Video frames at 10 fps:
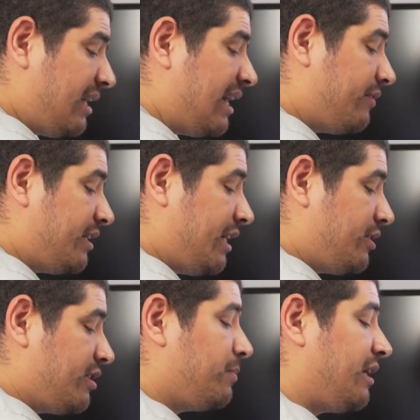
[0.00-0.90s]
be
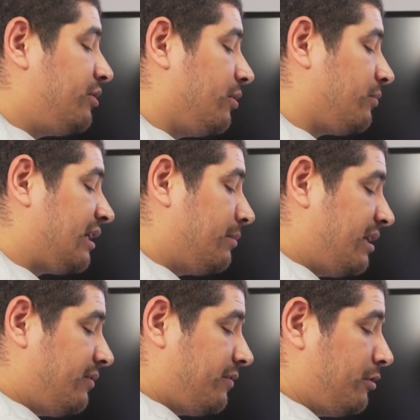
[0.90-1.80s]
advantageous, but I don't
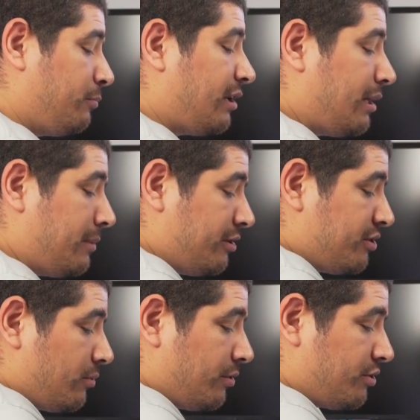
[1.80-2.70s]
recommend it for your primary
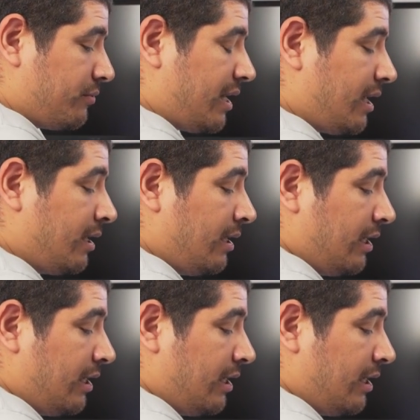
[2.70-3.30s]
storage array.